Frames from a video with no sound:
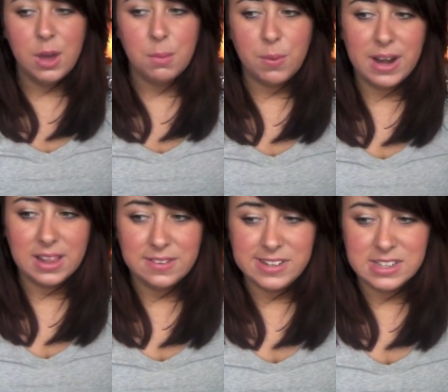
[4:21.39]
But when I
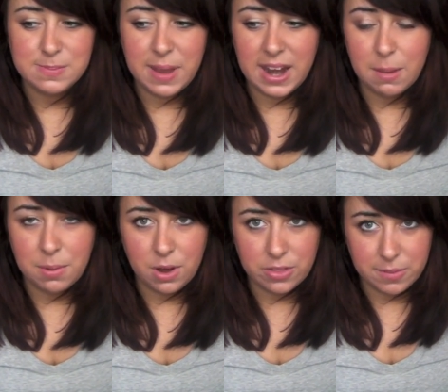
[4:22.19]
lived in Spain, I
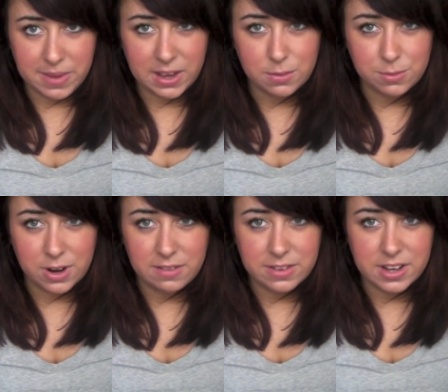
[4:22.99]
bought the Makeup
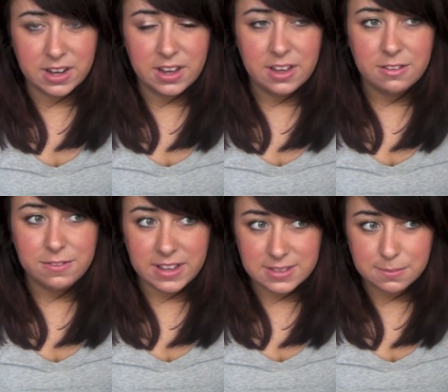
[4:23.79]
Forever
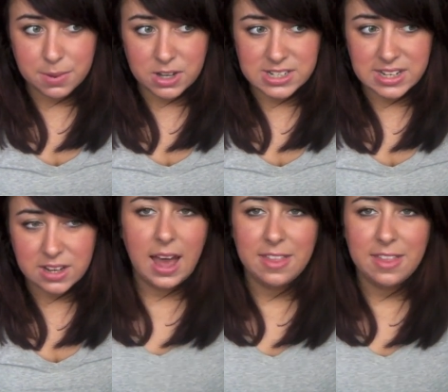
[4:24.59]
Face and Body.